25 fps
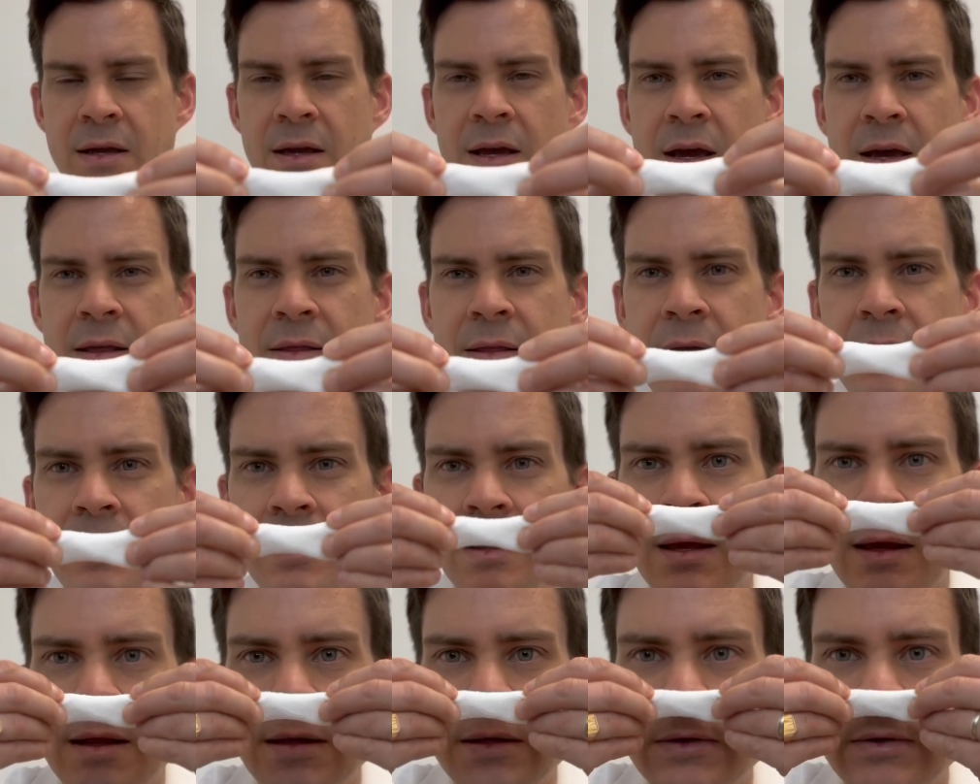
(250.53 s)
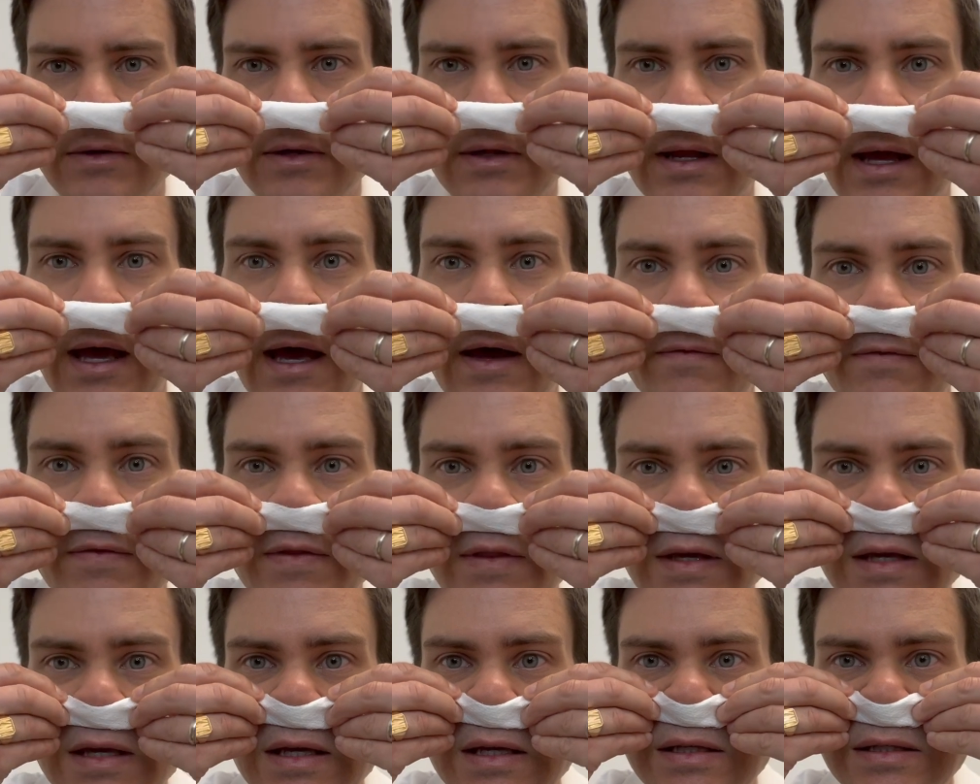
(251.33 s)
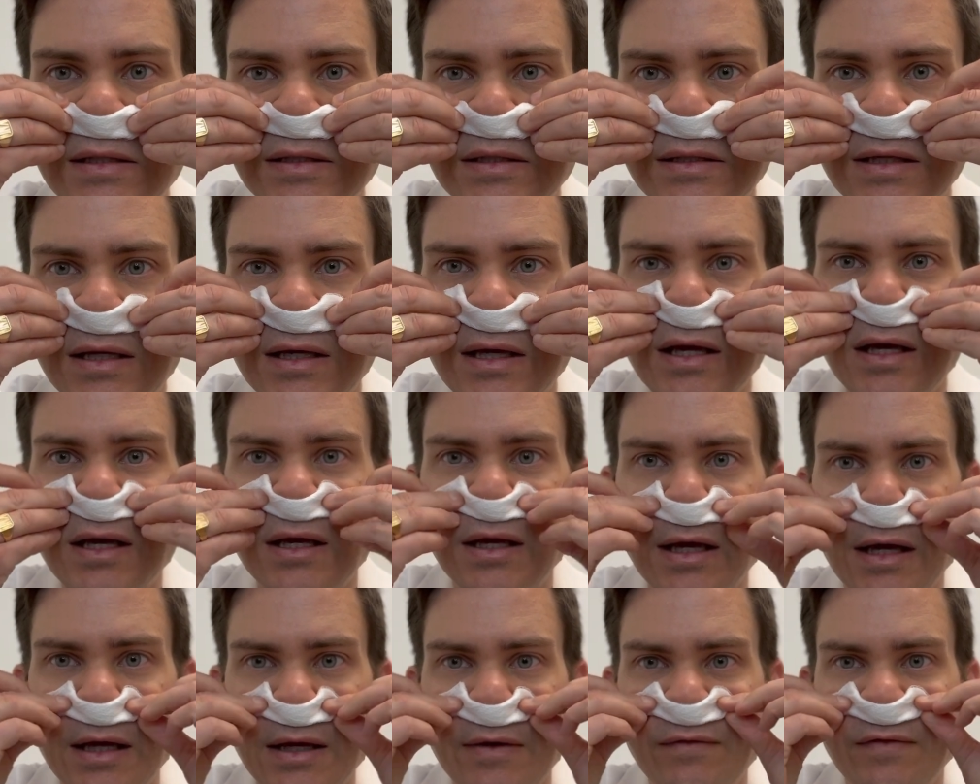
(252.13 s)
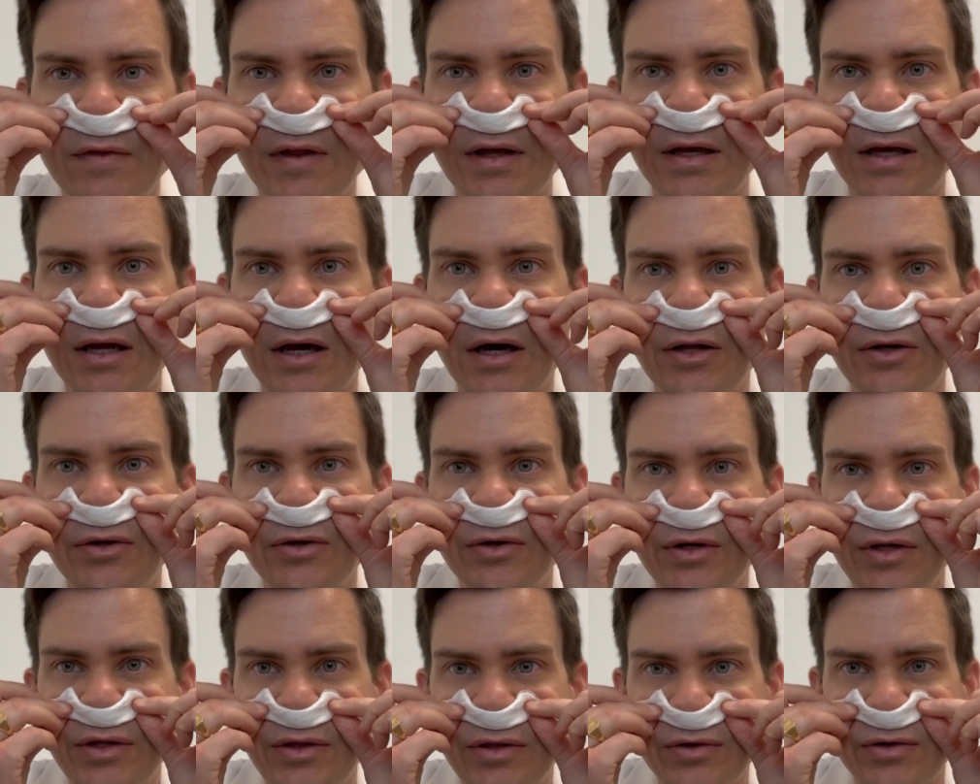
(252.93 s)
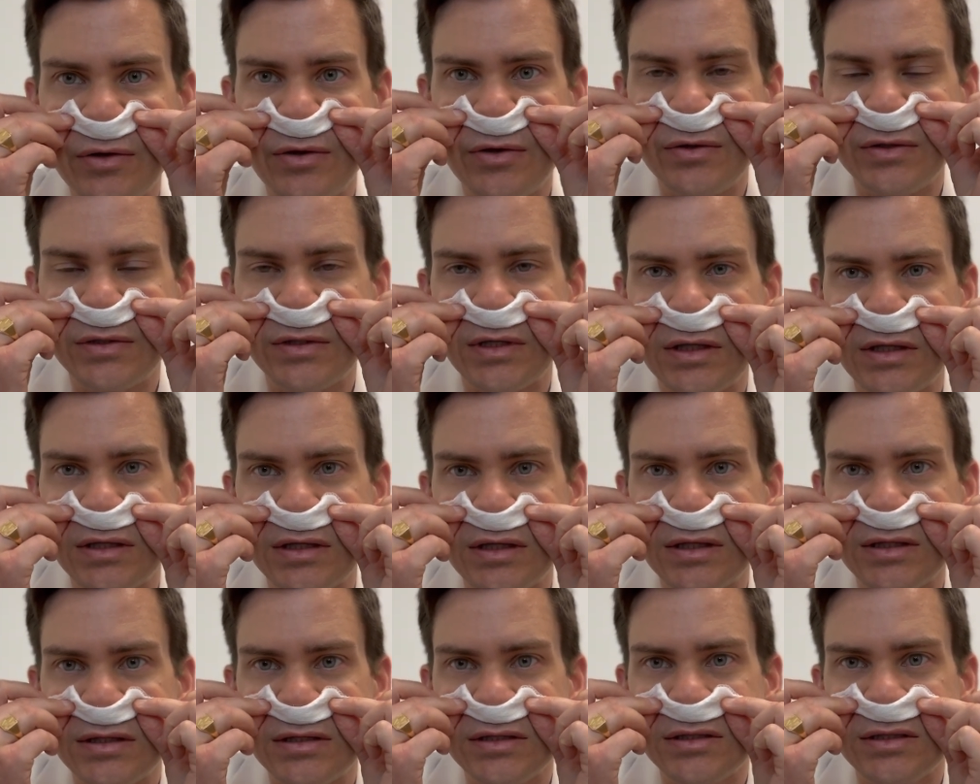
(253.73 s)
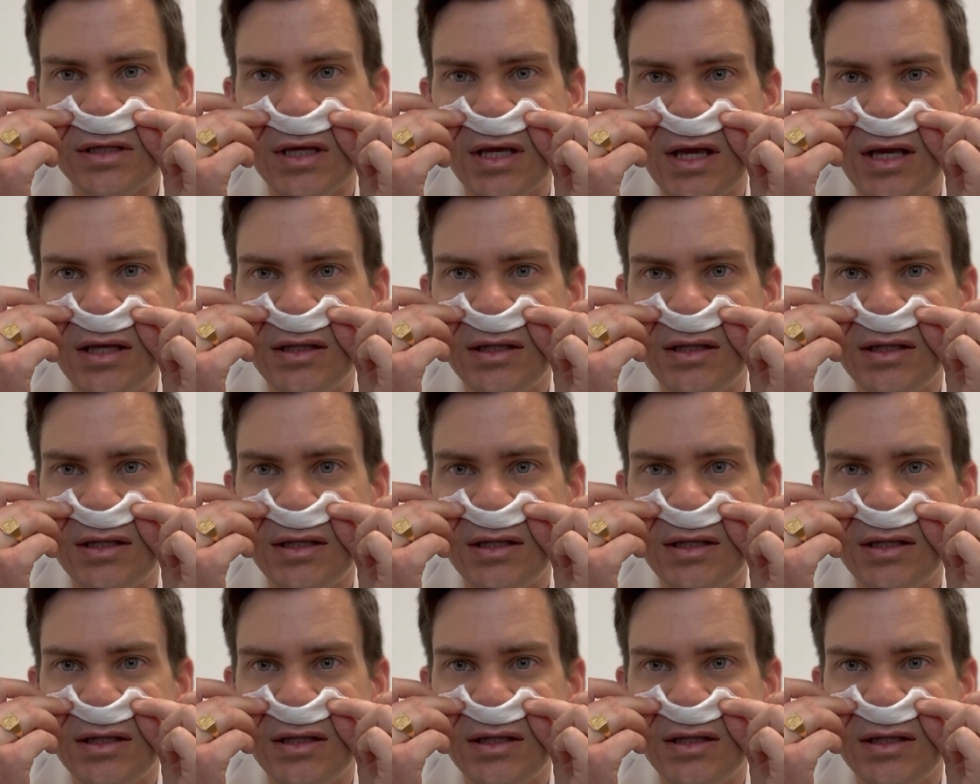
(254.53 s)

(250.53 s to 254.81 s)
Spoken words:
and then again you can have this kind of like underneath your nose like this.